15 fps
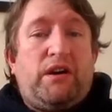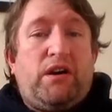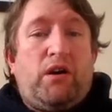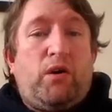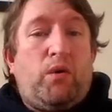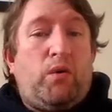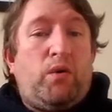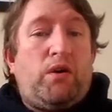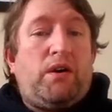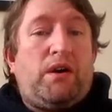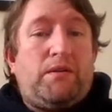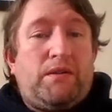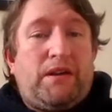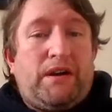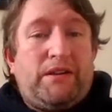Oh,
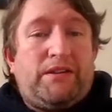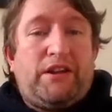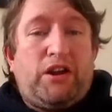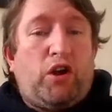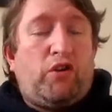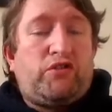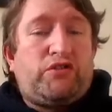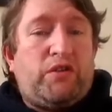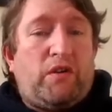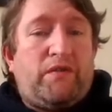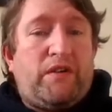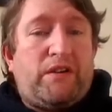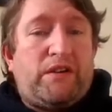the lock's not very